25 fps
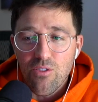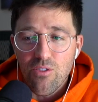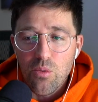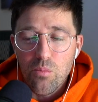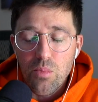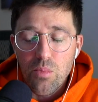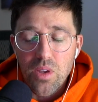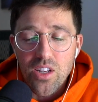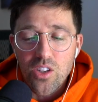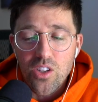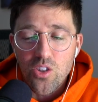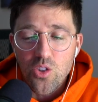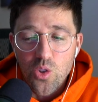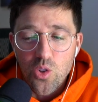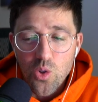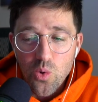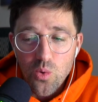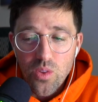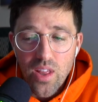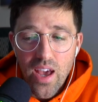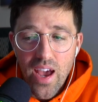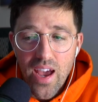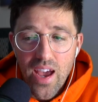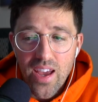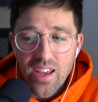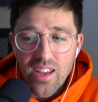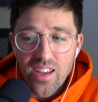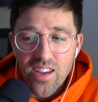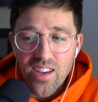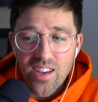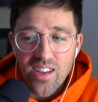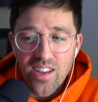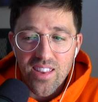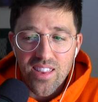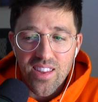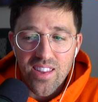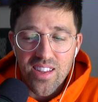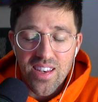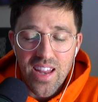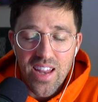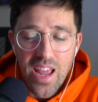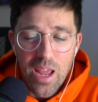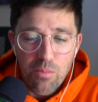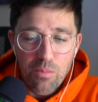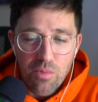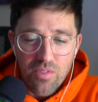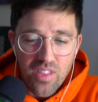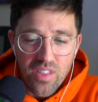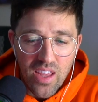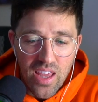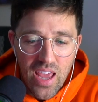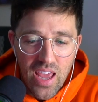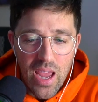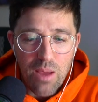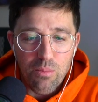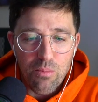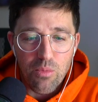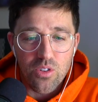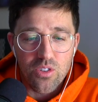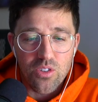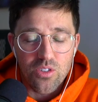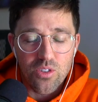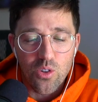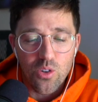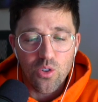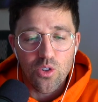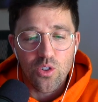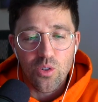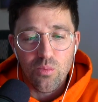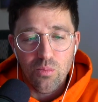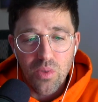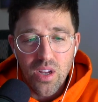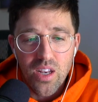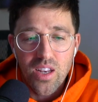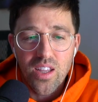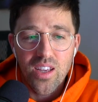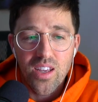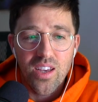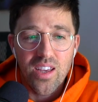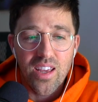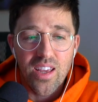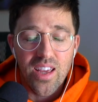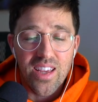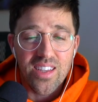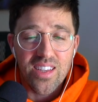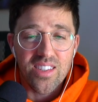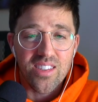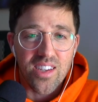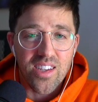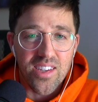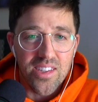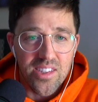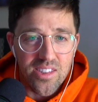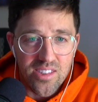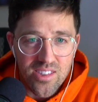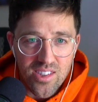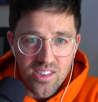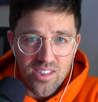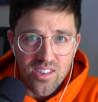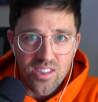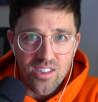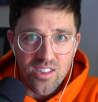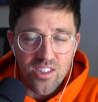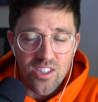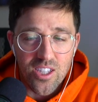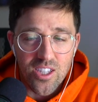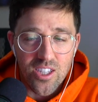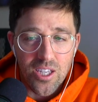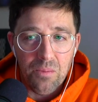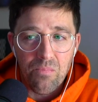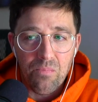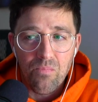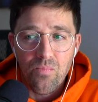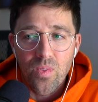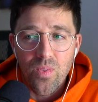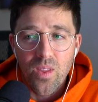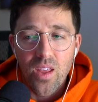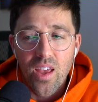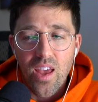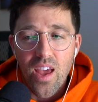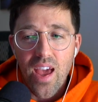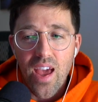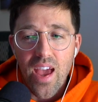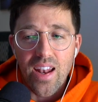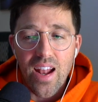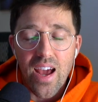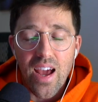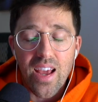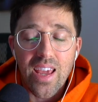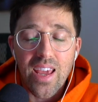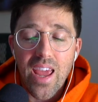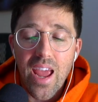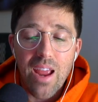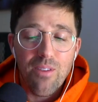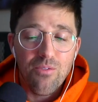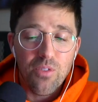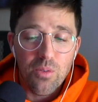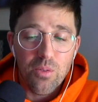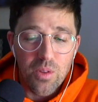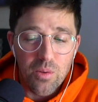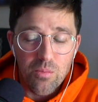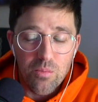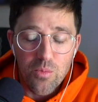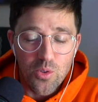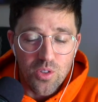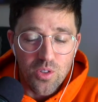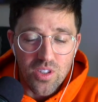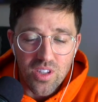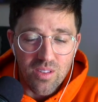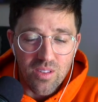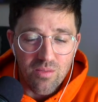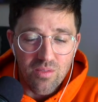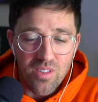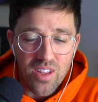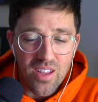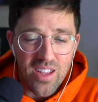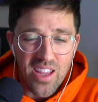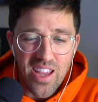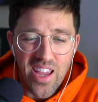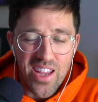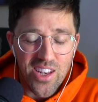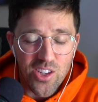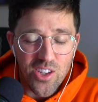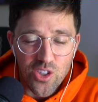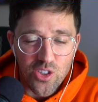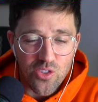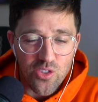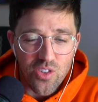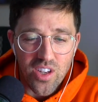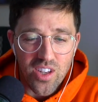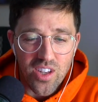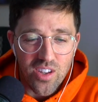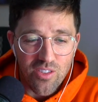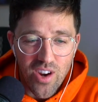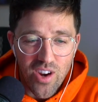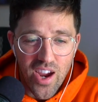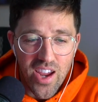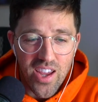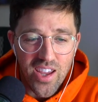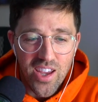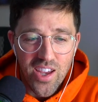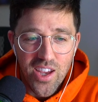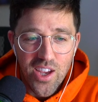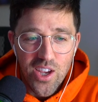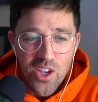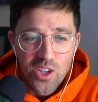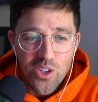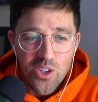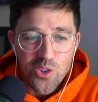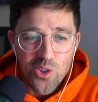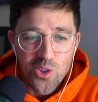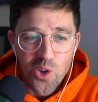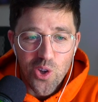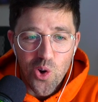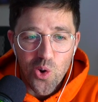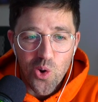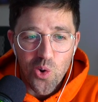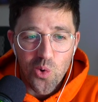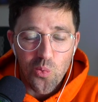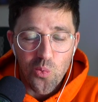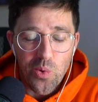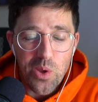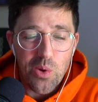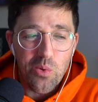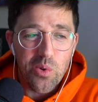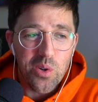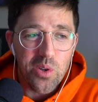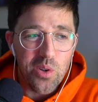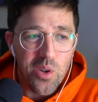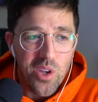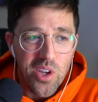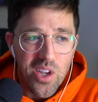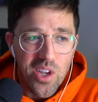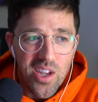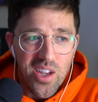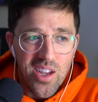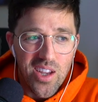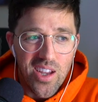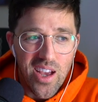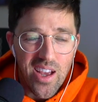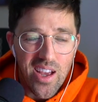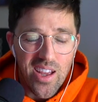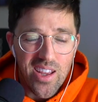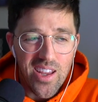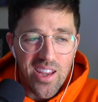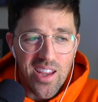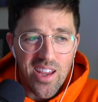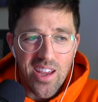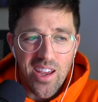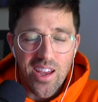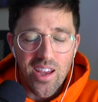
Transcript: for me to do that, the name of the game on social media is consistency. And I came from the music industry, right? So we would, eh,